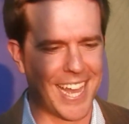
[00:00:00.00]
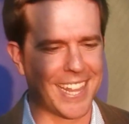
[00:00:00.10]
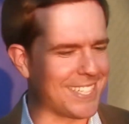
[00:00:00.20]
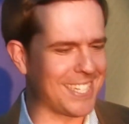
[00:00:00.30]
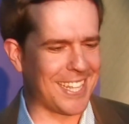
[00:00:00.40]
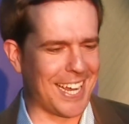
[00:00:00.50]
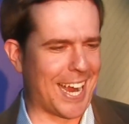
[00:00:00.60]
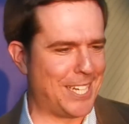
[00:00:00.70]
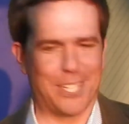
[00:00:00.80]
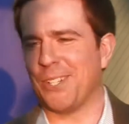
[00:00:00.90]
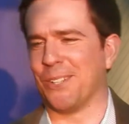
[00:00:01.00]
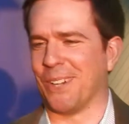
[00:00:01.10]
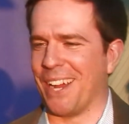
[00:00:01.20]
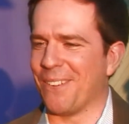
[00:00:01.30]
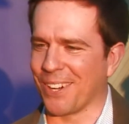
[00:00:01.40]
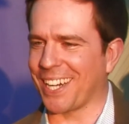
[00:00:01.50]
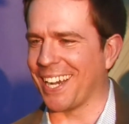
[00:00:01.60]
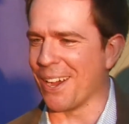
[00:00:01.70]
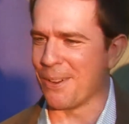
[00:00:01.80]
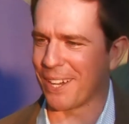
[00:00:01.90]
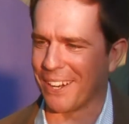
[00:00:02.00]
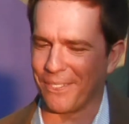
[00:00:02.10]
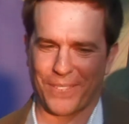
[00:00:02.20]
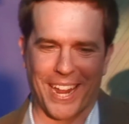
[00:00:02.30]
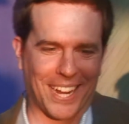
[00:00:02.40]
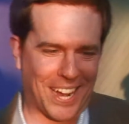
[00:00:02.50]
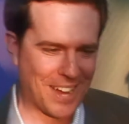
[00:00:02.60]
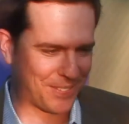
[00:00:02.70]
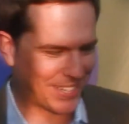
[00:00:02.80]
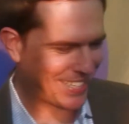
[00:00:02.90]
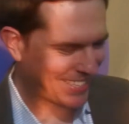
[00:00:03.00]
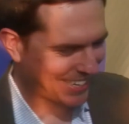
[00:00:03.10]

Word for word: That's the thing, I do. I work in a fake office.